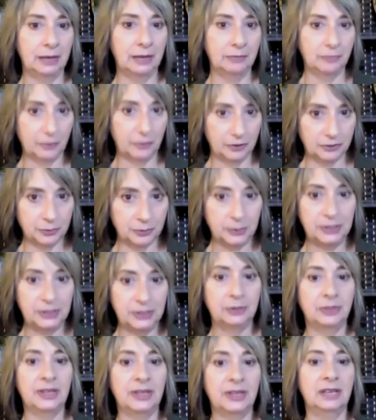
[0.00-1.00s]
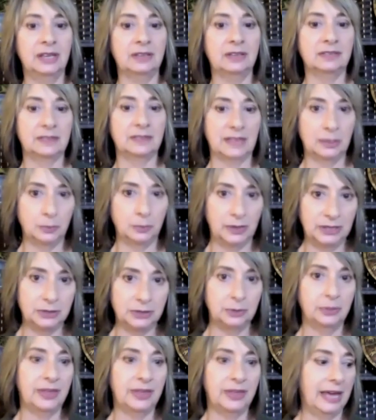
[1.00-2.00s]
First we do this, then we
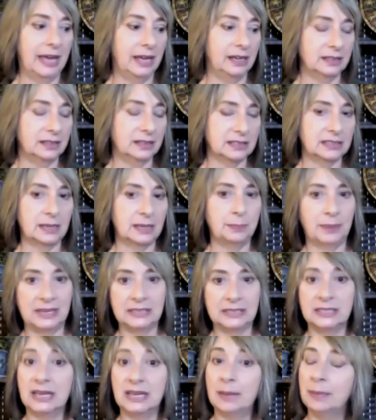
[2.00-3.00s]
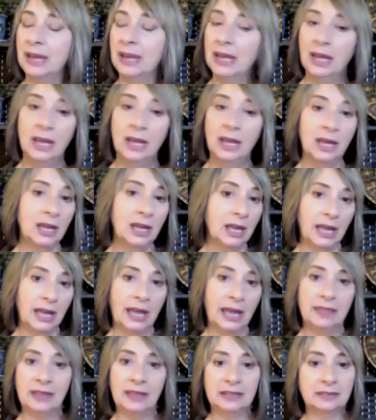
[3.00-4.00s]
do that. It's step by step.
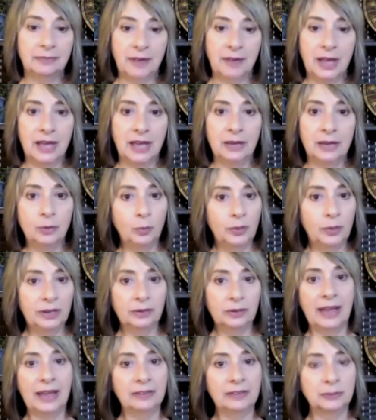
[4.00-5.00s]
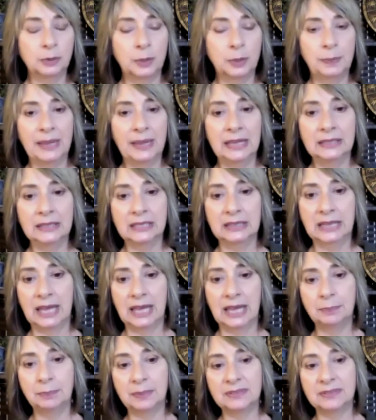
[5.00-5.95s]
And that's fine. We don't have to abandon that.